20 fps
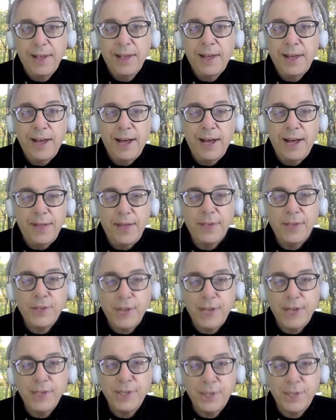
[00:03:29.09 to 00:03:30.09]
Uh, that
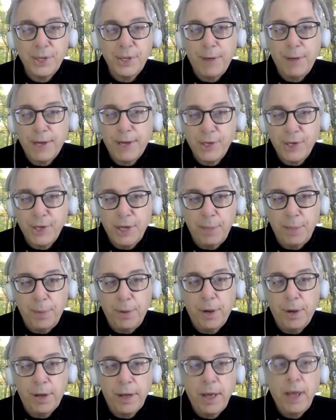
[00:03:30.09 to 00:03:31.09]
changed the direction of the
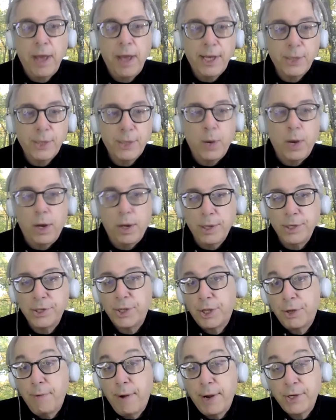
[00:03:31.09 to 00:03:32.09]
book as well as
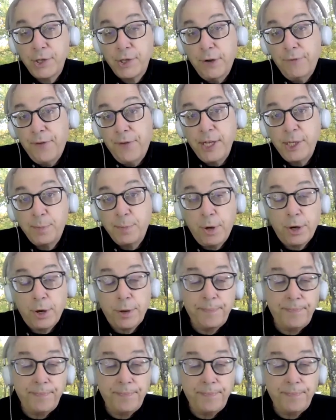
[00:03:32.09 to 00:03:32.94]
the direction of Facebook.